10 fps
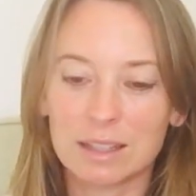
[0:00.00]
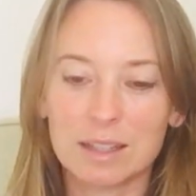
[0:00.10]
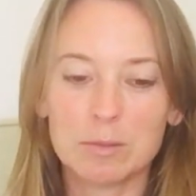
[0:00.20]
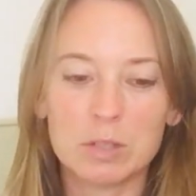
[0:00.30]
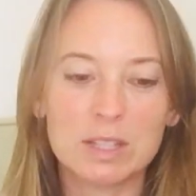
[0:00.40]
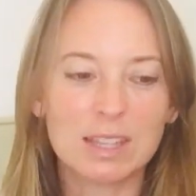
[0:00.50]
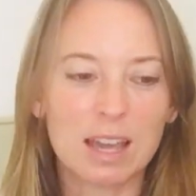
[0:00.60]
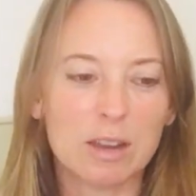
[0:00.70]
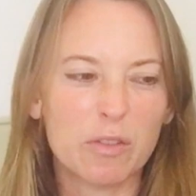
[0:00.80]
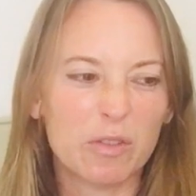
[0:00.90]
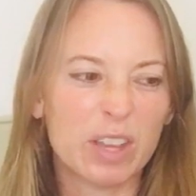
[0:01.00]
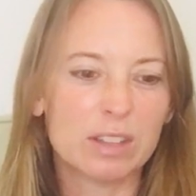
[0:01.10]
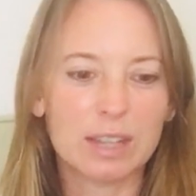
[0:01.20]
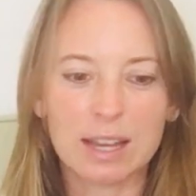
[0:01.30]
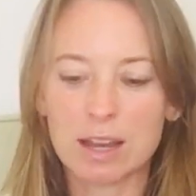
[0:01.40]
I'm just kind of
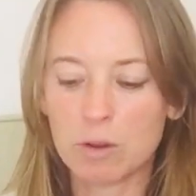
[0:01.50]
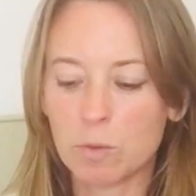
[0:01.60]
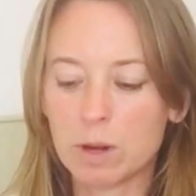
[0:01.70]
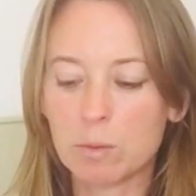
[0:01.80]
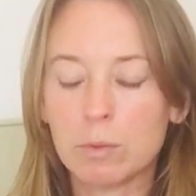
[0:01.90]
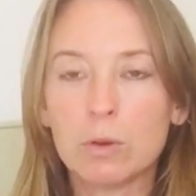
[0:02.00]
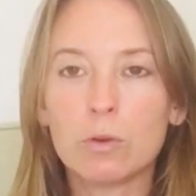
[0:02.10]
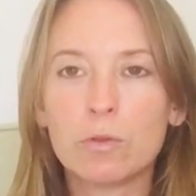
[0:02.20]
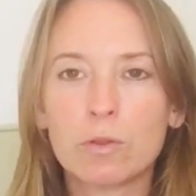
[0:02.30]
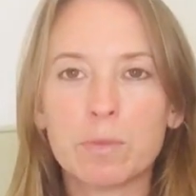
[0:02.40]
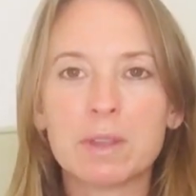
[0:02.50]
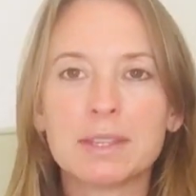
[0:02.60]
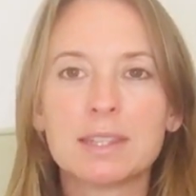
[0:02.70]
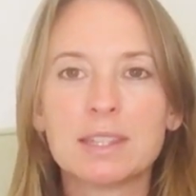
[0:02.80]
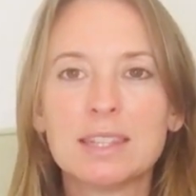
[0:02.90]
feeling like I don't want to move from the
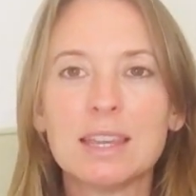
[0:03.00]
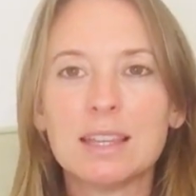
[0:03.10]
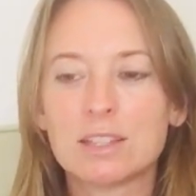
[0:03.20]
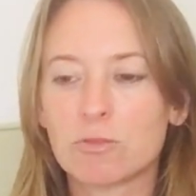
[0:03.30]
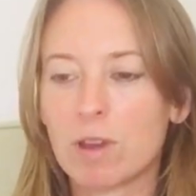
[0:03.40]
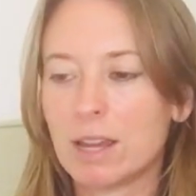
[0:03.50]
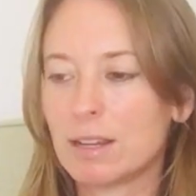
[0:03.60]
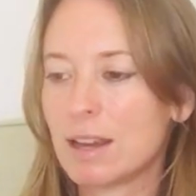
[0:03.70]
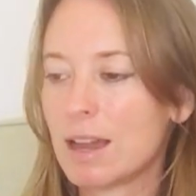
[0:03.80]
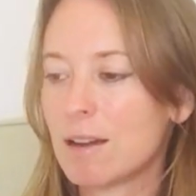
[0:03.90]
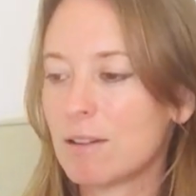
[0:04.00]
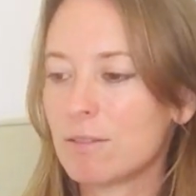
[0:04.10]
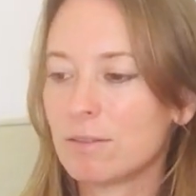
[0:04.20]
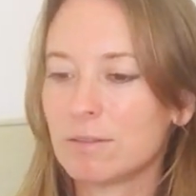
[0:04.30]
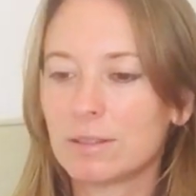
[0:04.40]
seat right now.
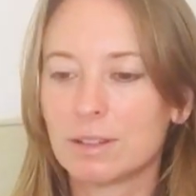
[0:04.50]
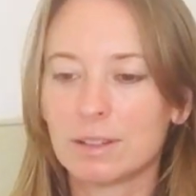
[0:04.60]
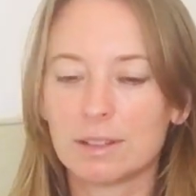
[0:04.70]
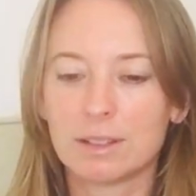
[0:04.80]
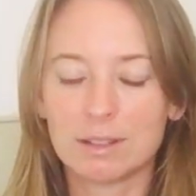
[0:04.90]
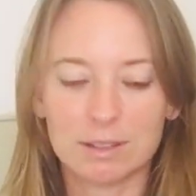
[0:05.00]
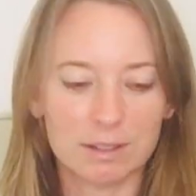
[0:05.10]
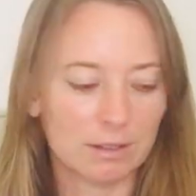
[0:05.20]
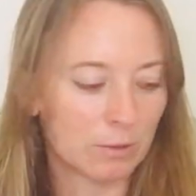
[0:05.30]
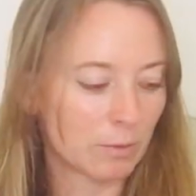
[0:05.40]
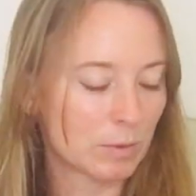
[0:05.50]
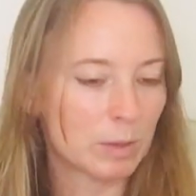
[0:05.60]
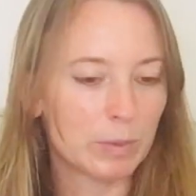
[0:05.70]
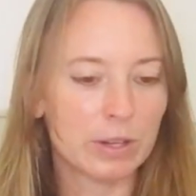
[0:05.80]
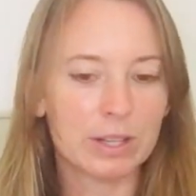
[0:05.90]

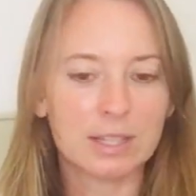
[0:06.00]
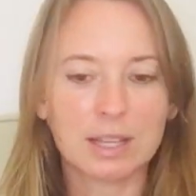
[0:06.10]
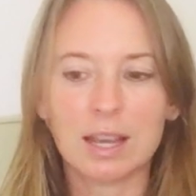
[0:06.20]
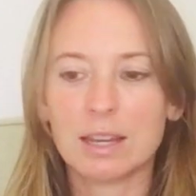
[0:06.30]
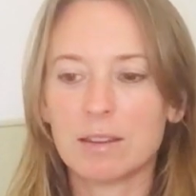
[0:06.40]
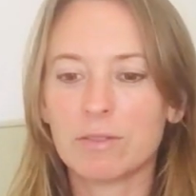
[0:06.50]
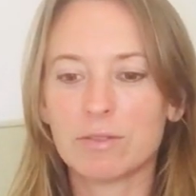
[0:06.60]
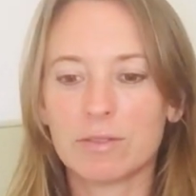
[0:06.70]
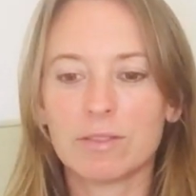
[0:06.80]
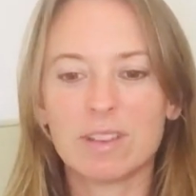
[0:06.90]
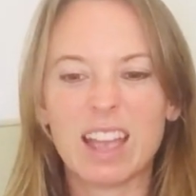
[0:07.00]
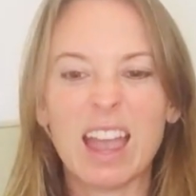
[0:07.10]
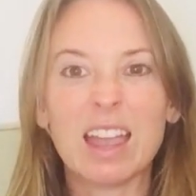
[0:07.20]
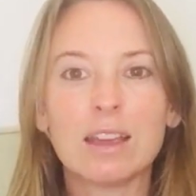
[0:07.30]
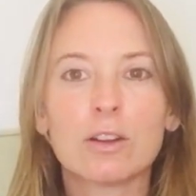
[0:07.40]
Spirit's kind of
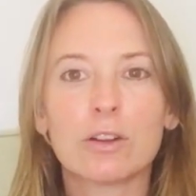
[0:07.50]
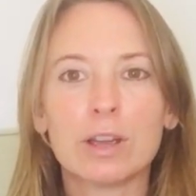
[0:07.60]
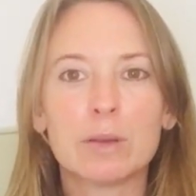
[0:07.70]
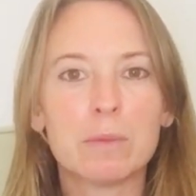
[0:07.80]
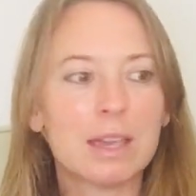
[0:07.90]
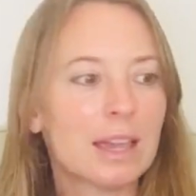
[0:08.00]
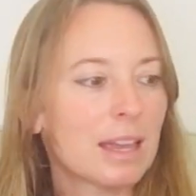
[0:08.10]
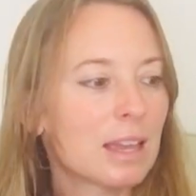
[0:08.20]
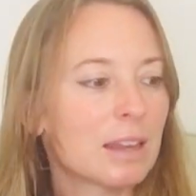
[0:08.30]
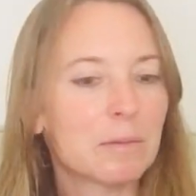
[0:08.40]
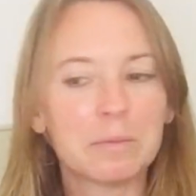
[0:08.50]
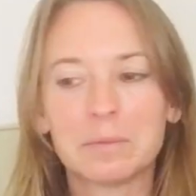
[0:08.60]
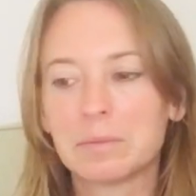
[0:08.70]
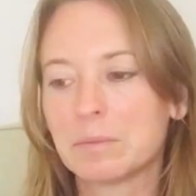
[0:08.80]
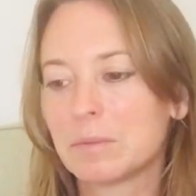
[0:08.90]
anchoring me in.
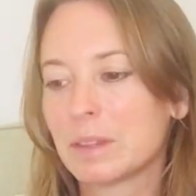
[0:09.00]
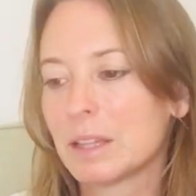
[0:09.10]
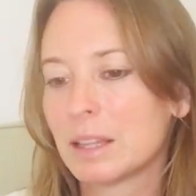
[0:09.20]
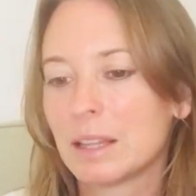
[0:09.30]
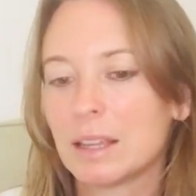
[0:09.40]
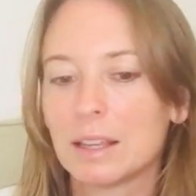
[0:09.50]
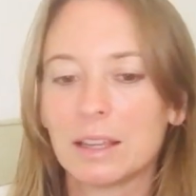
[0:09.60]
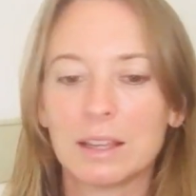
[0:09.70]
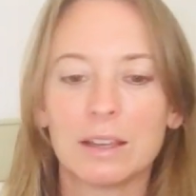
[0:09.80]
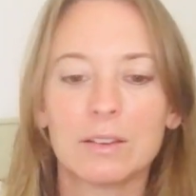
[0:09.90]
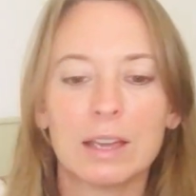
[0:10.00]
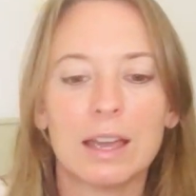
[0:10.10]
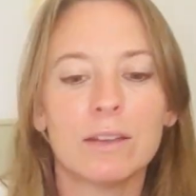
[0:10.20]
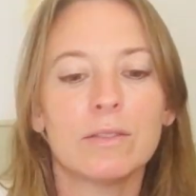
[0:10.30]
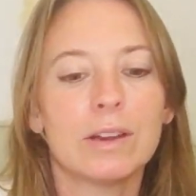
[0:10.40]

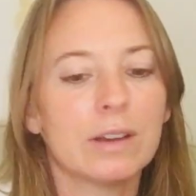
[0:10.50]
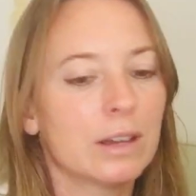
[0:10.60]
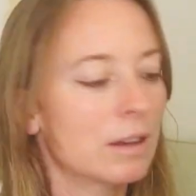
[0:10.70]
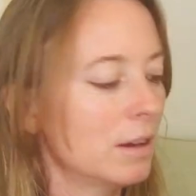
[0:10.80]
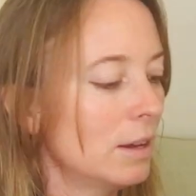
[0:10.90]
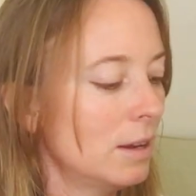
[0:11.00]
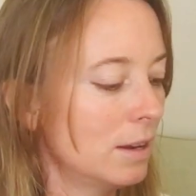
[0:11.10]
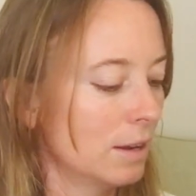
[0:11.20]
Okay, very good.